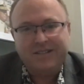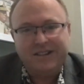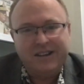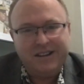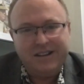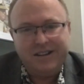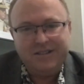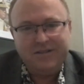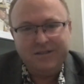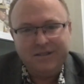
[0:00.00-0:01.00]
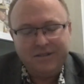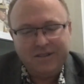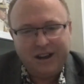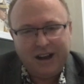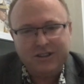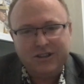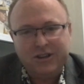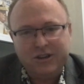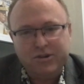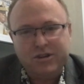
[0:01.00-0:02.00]
The
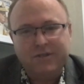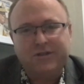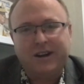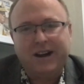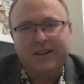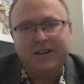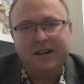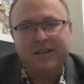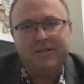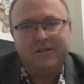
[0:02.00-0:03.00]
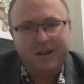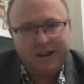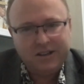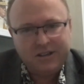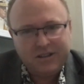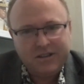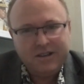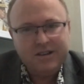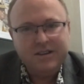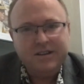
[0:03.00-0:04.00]
Constitution of Thailand, thus,
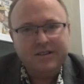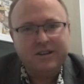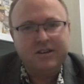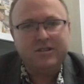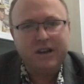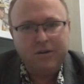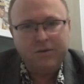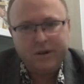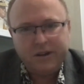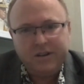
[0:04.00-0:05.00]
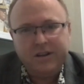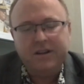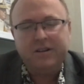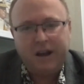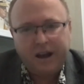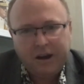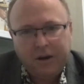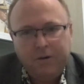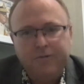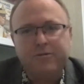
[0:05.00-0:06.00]
does not really
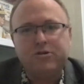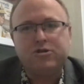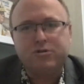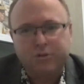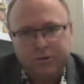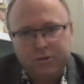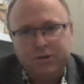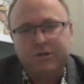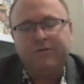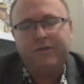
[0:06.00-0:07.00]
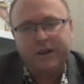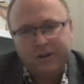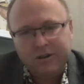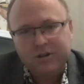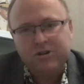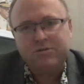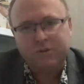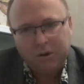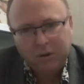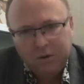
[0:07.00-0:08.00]
allow for true civilian
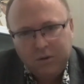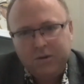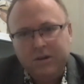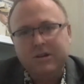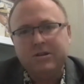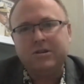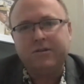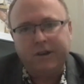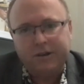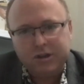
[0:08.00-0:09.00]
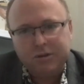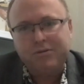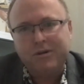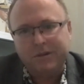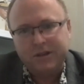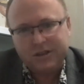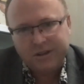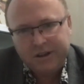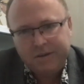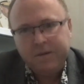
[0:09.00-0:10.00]
control, civilian
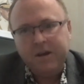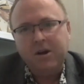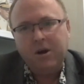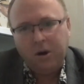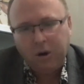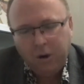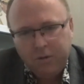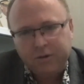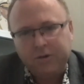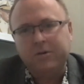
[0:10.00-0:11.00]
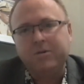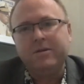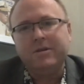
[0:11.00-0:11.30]
supremacy, over